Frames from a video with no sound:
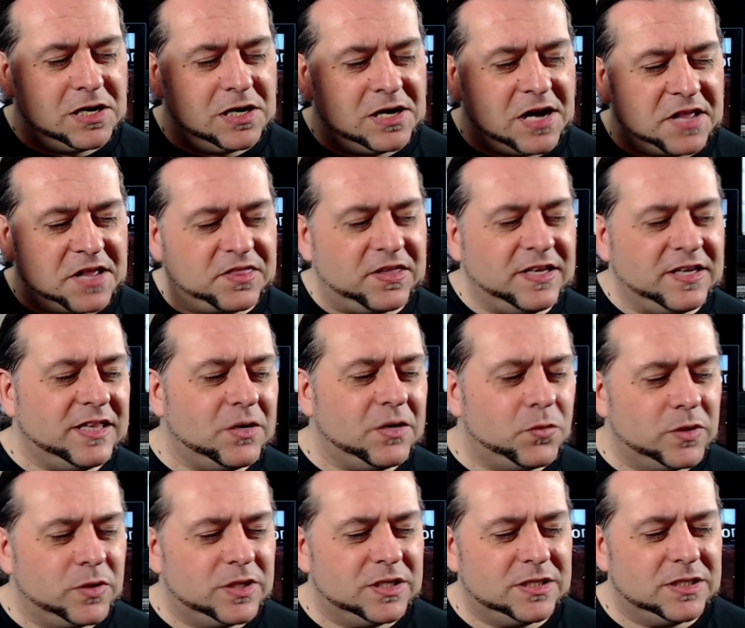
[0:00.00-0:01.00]
think there
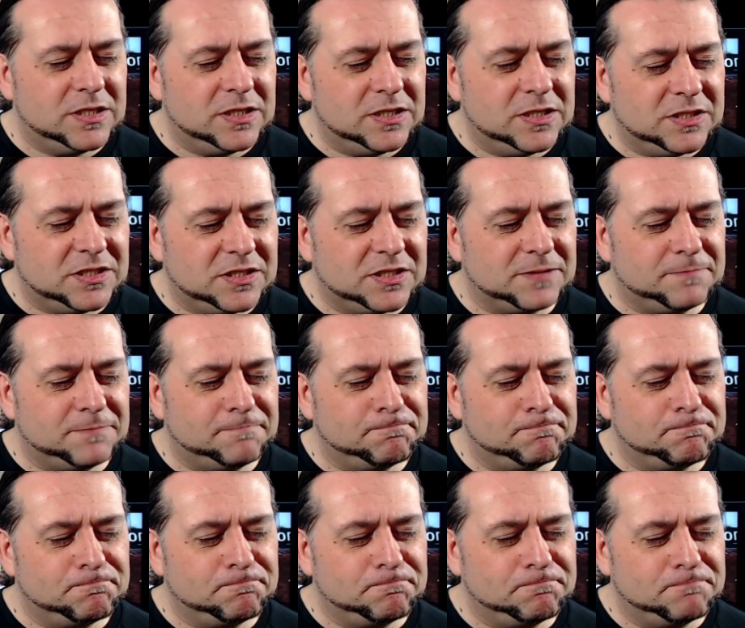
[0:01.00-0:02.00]
was
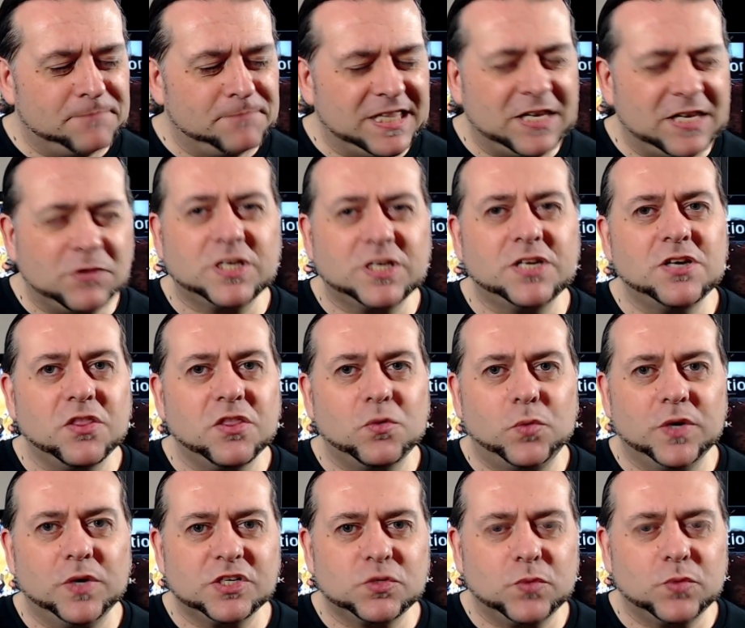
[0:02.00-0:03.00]
another
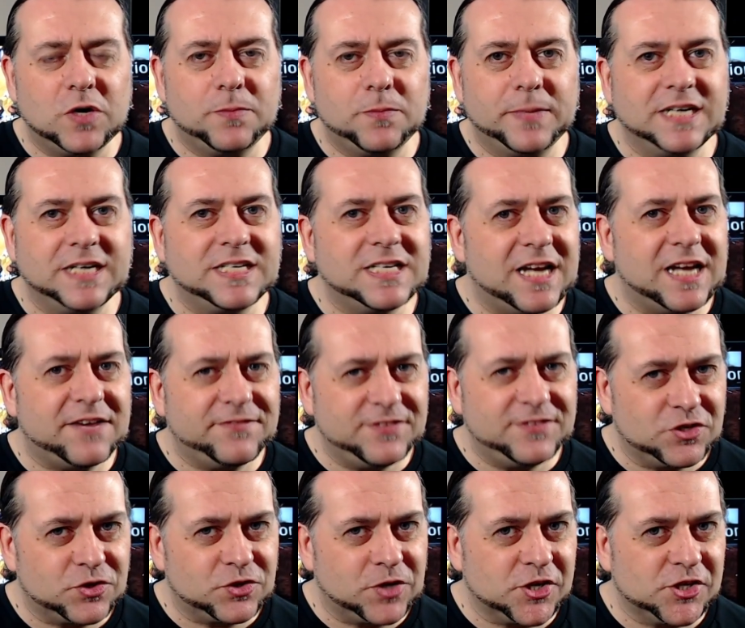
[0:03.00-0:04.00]
one as well, but it didn't have
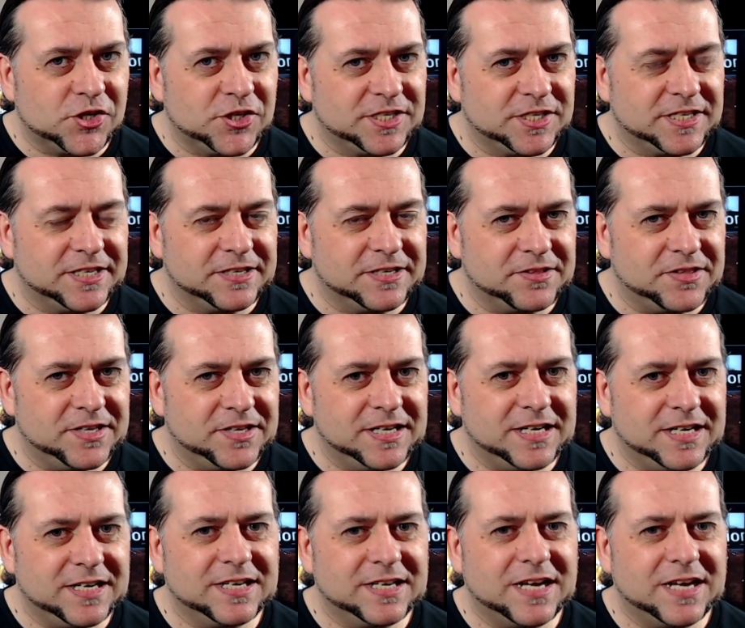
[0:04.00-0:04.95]
instructions, I don't think.